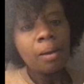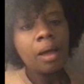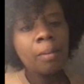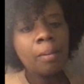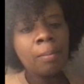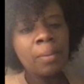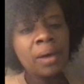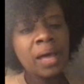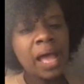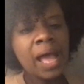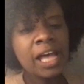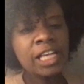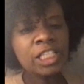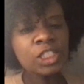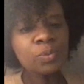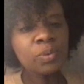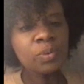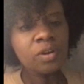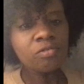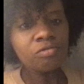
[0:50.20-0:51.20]
But as
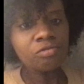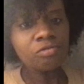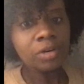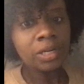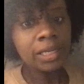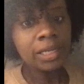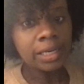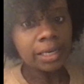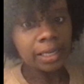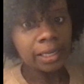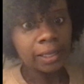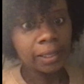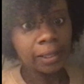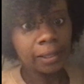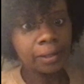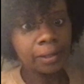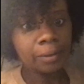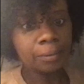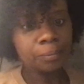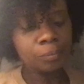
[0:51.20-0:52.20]
we're reading,
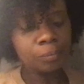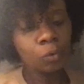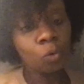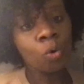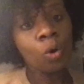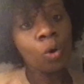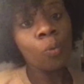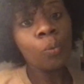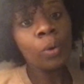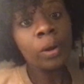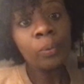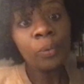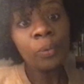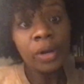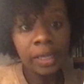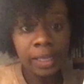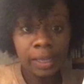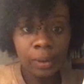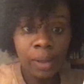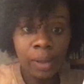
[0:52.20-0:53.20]
or when we
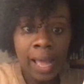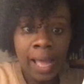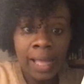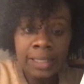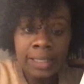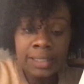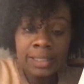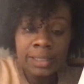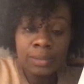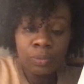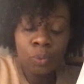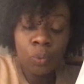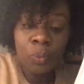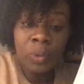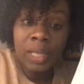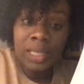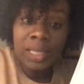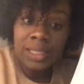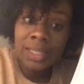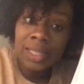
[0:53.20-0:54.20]

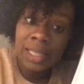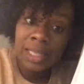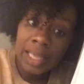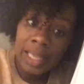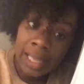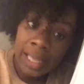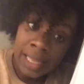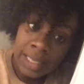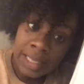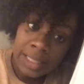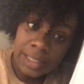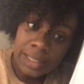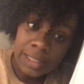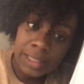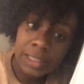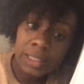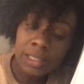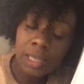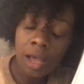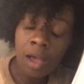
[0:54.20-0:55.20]
get to the end
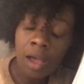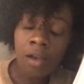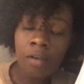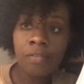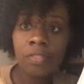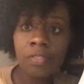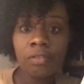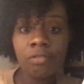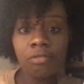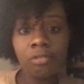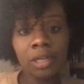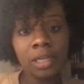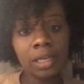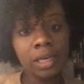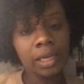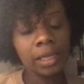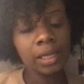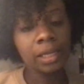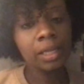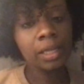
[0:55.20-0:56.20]
of the
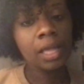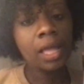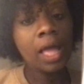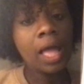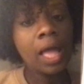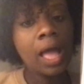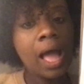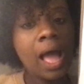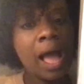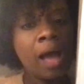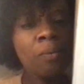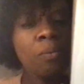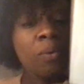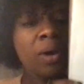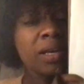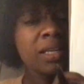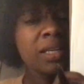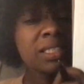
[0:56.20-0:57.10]
reading, I want us